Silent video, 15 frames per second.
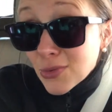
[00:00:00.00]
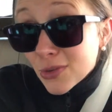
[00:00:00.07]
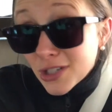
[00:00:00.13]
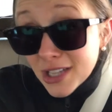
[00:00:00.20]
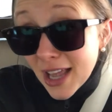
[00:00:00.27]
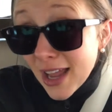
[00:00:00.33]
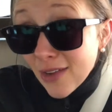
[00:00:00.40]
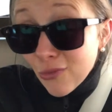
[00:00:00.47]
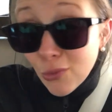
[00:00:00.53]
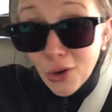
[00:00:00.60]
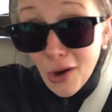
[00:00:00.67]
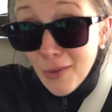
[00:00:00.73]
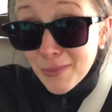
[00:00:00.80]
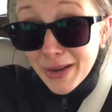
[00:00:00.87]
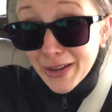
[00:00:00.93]
we're safe, we're
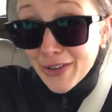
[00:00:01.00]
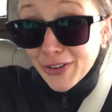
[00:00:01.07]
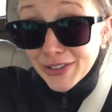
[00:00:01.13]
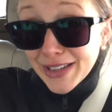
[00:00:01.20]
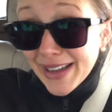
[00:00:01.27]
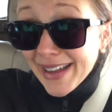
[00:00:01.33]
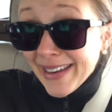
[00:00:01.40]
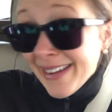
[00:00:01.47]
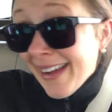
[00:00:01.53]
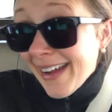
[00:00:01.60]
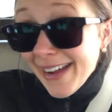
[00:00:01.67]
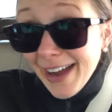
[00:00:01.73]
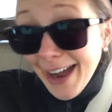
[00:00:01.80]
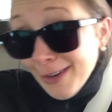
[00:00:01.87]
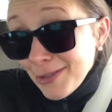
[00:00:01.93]
all buckled in.
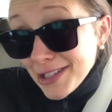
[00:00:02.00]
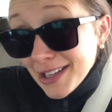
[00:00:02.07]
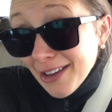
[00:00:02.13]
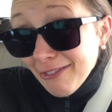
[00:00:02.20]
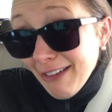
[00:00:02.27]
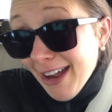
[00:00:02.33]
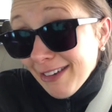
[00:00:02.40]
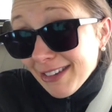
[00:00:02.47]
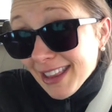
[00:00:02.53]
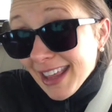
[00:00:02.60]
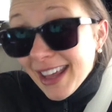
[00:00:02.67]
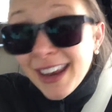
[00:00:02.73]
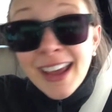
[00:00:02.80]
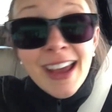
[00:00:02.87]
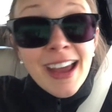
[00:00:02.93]
I'm just gonna ride with it.